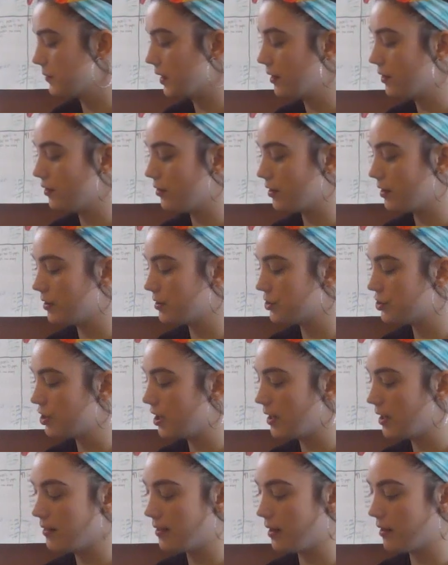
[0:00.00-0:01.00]
And you can
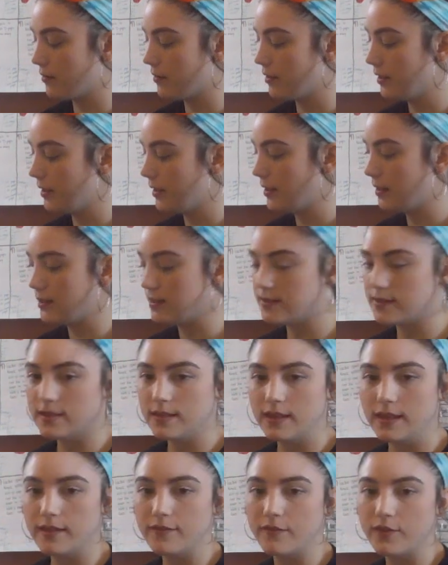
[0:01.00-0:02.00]
check that really
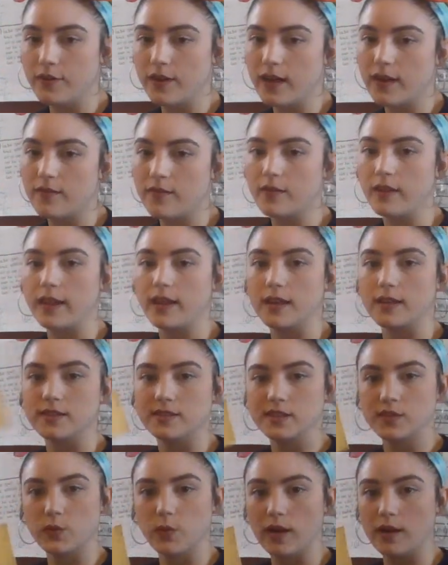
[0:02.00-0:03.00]
easily if you have like a
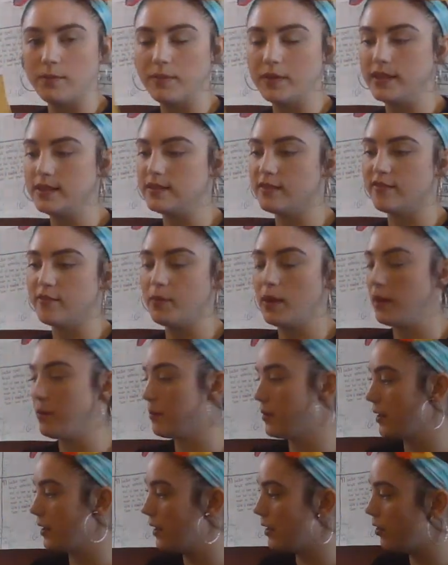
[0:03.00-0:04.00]
square piece of
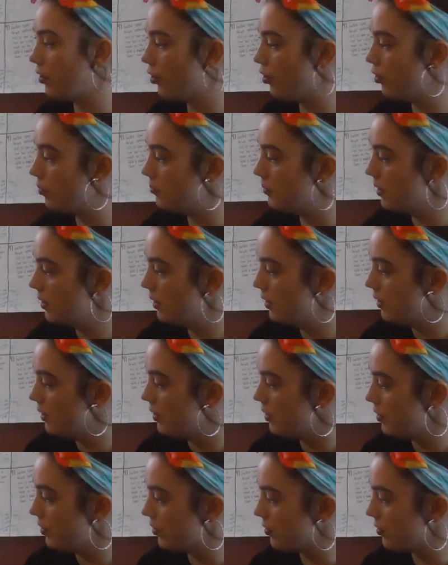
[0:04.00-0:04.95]
paper at home.